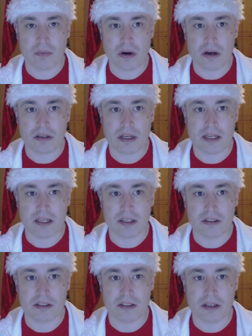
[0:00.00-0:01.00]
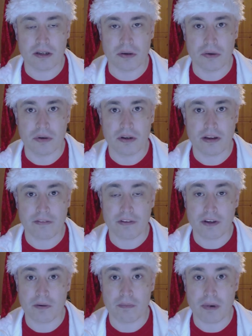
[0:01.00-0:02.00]
what I'd like you to do, if
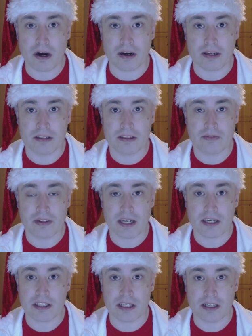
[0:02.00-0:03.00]
you don't mind, if you get